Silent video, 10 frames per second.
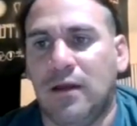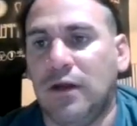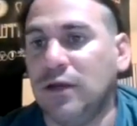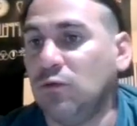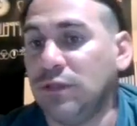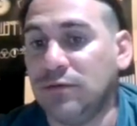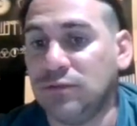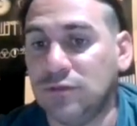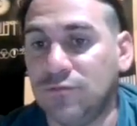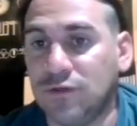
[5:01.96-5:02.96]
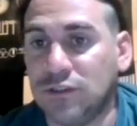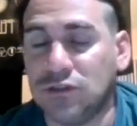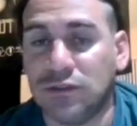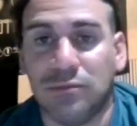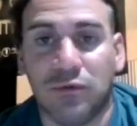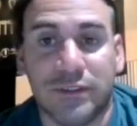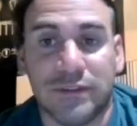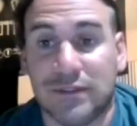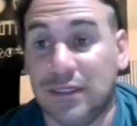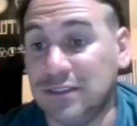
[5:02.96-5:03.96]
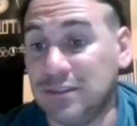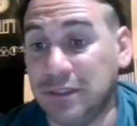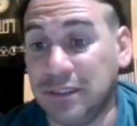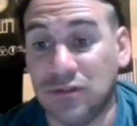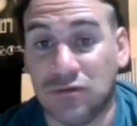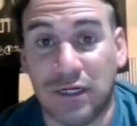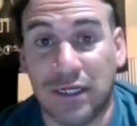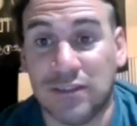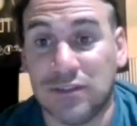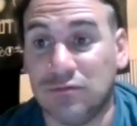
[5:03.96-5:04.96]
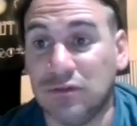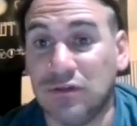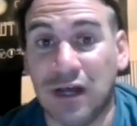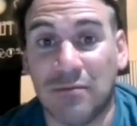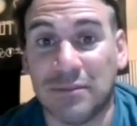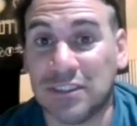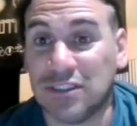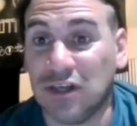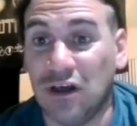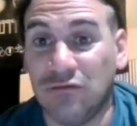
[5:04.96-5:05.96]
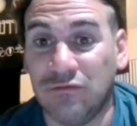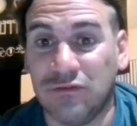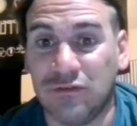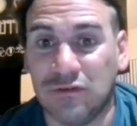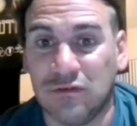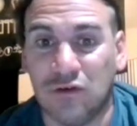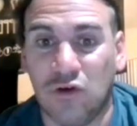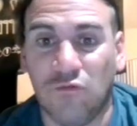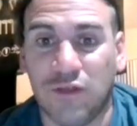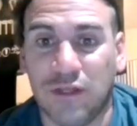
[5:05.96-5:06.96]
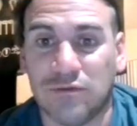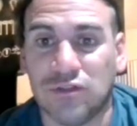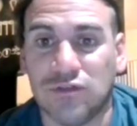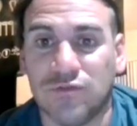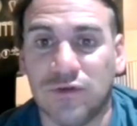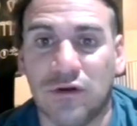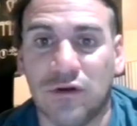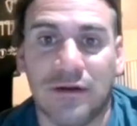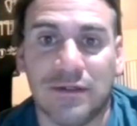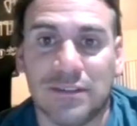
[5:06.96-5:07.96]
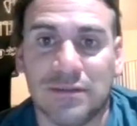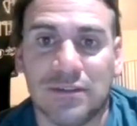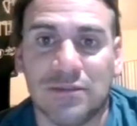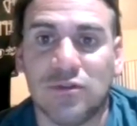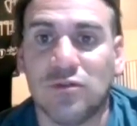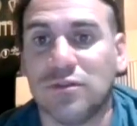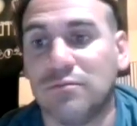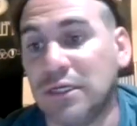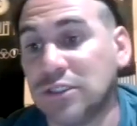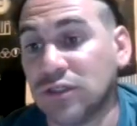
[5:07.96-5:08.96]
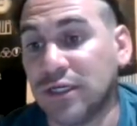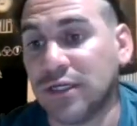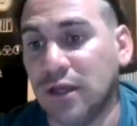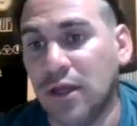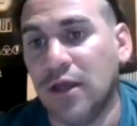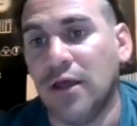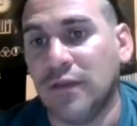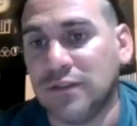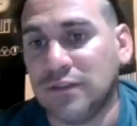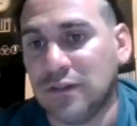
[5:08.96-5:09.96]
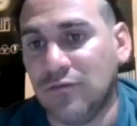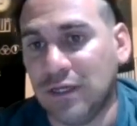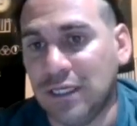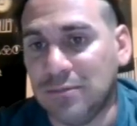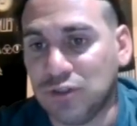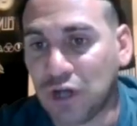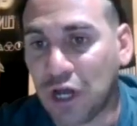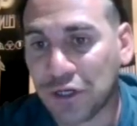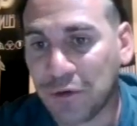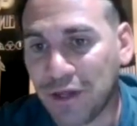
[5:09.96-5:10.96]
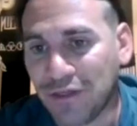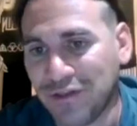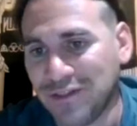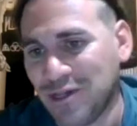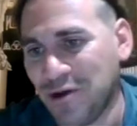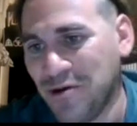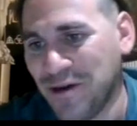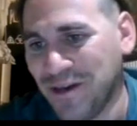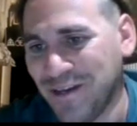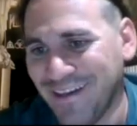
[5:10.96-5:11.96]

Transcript: All right, well, that was the first 3 points, lines, planes, rays, real common stuff. Hopefully that was useful. All right, let's do some measuring. This stuff I keep struggling with, so